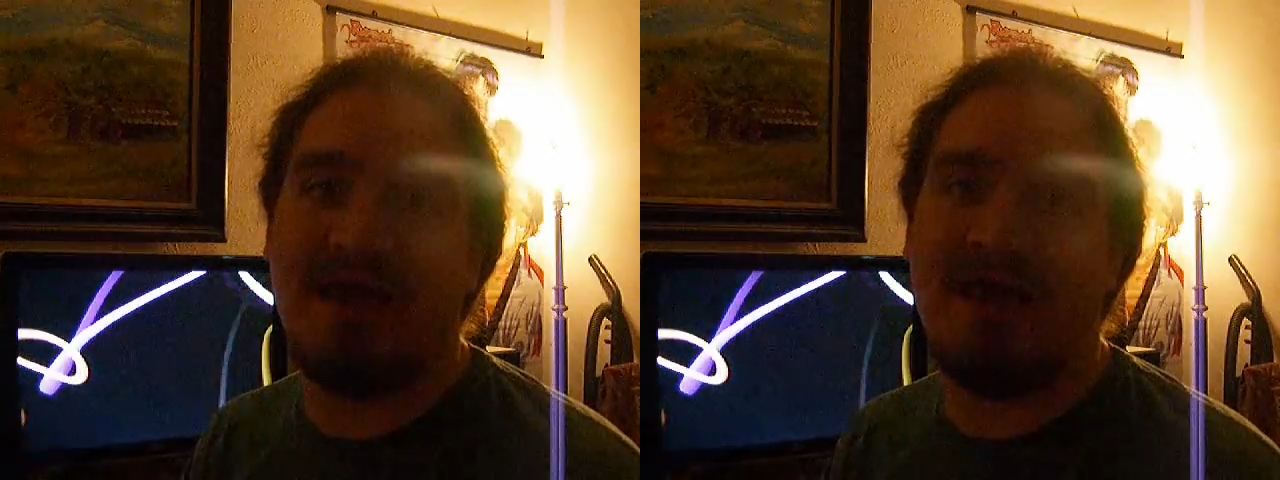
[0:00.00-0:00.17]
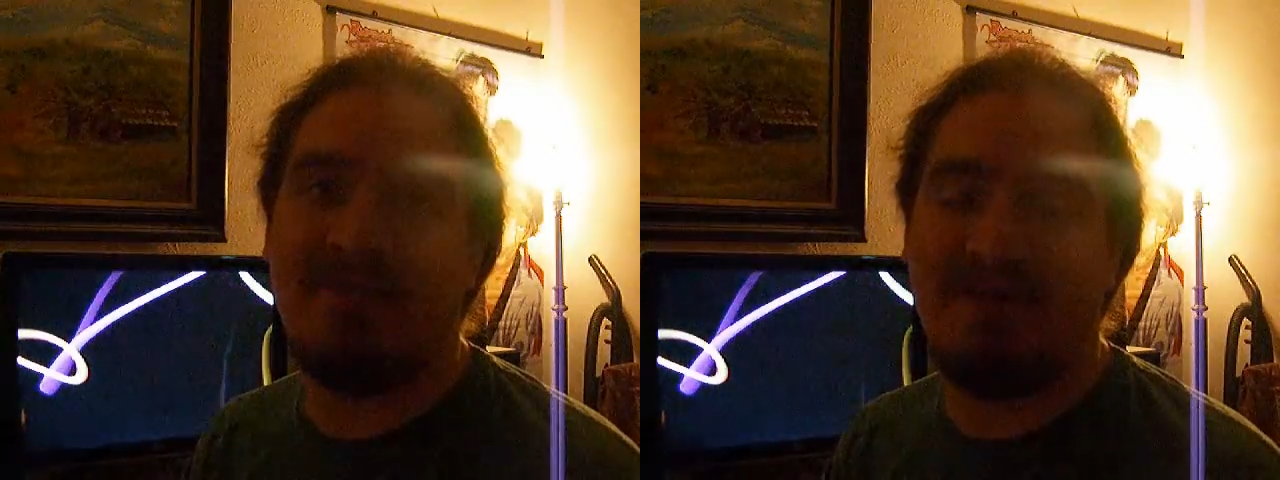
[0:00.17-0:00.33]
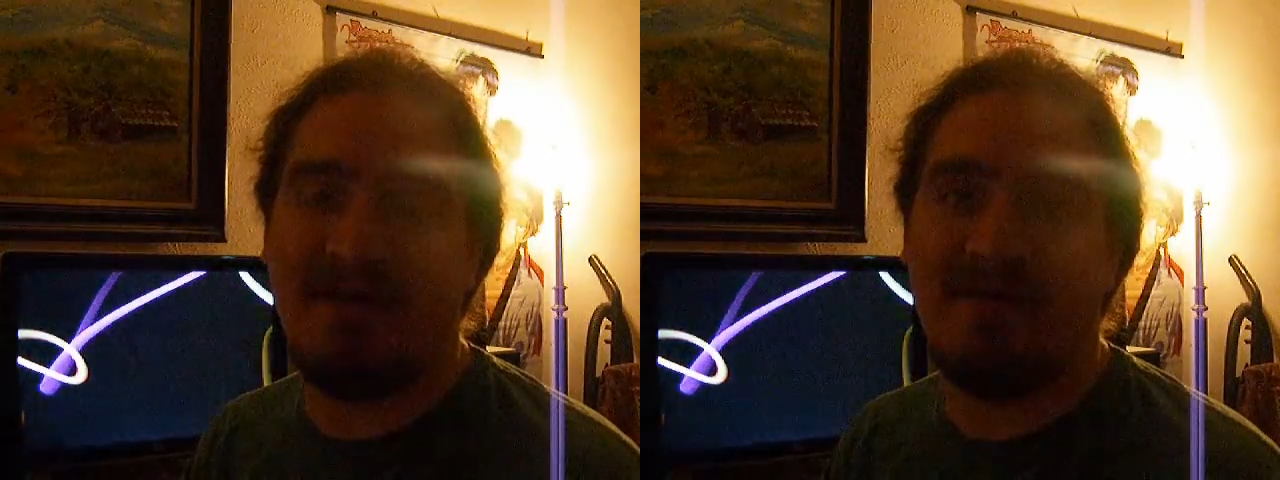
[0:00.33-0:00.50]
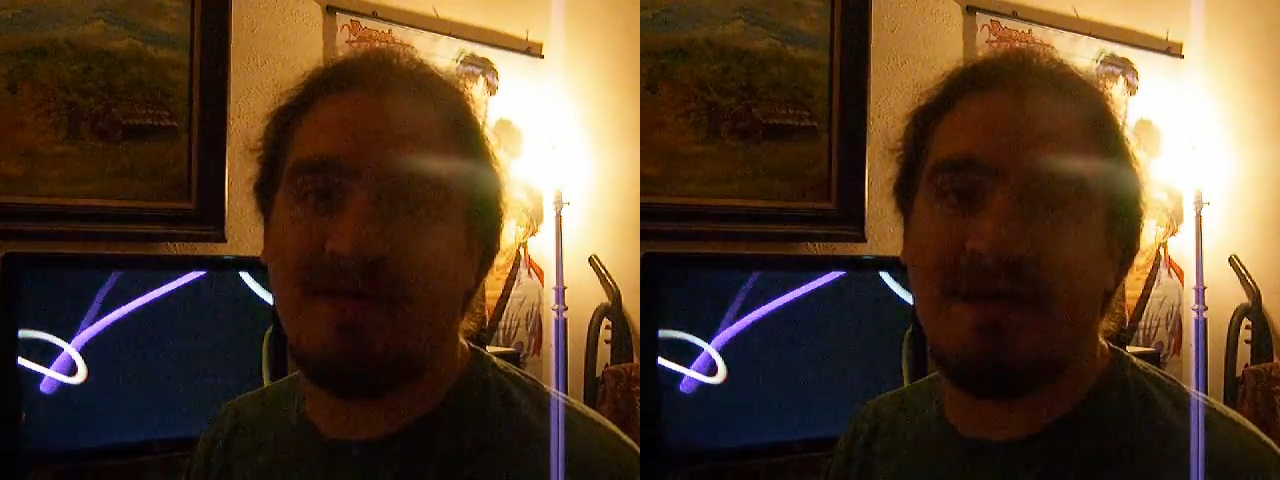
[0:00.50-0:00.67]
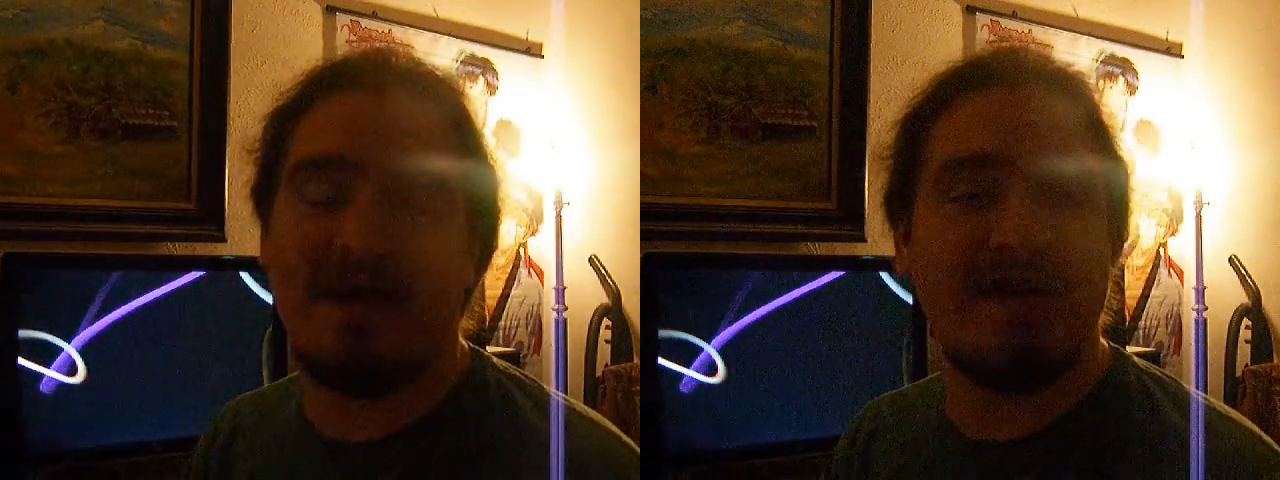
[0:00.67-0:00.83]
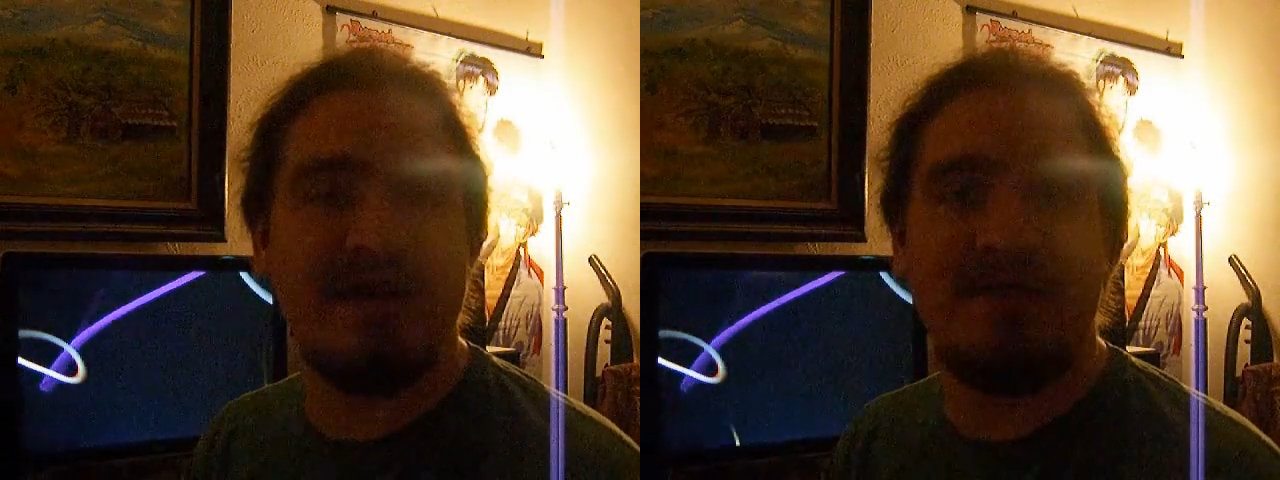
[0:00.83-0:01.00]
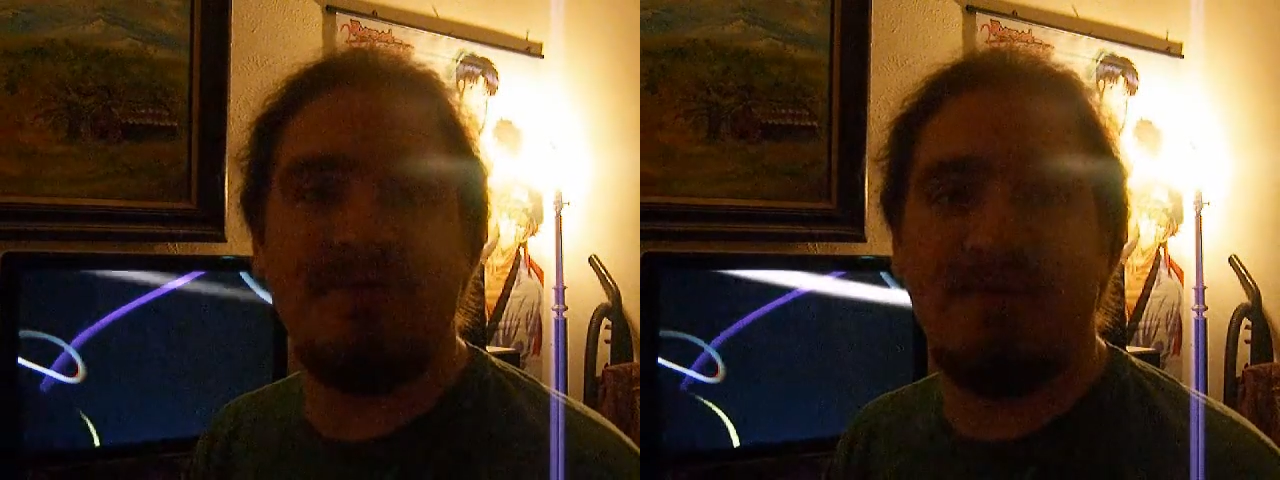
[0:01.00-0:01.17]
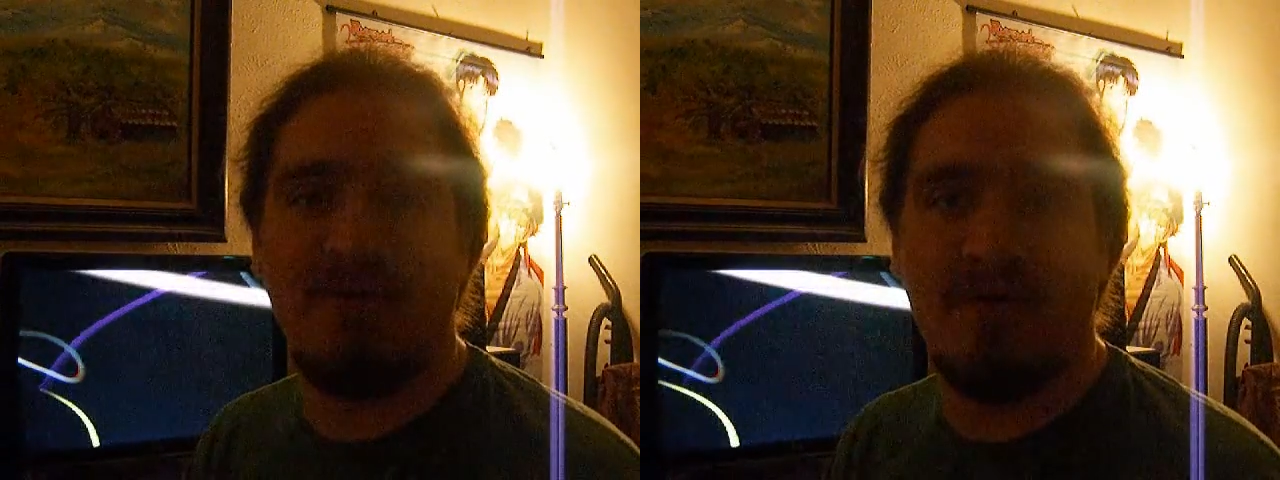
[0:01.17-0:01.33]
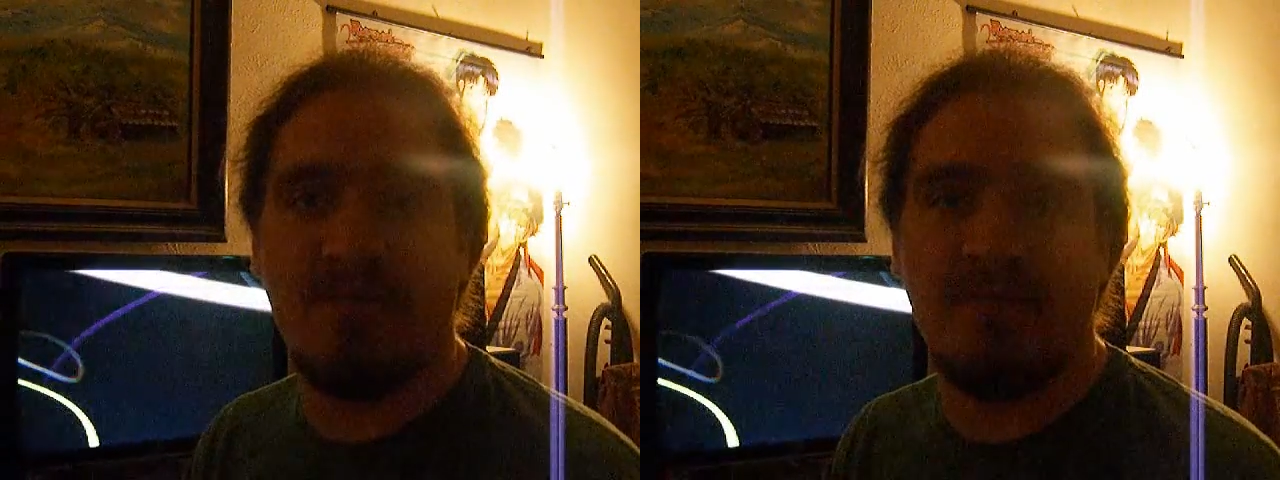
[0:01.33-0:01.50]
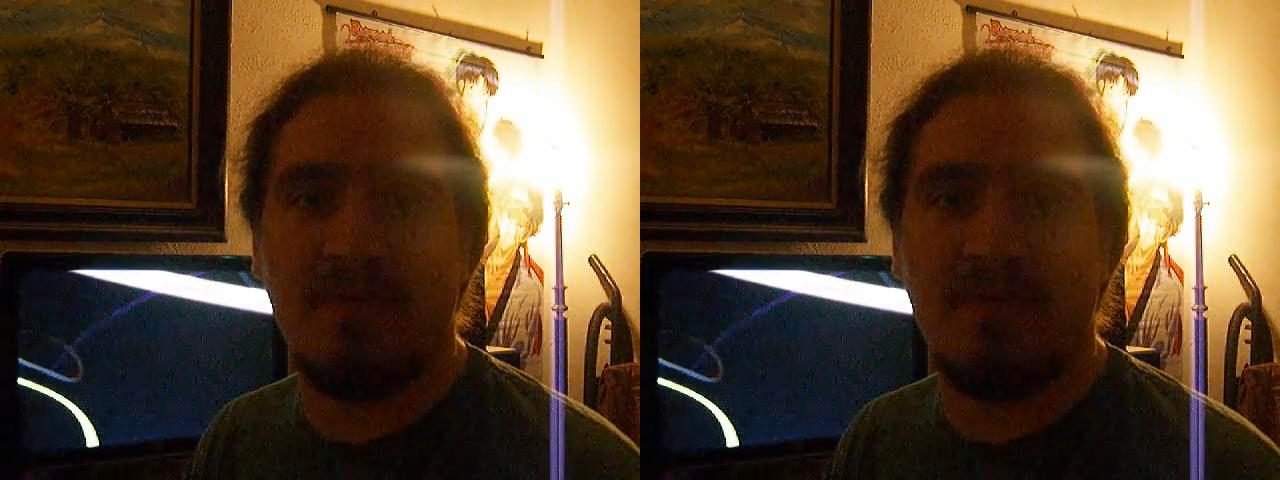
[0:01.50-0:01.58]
a fairy in any form.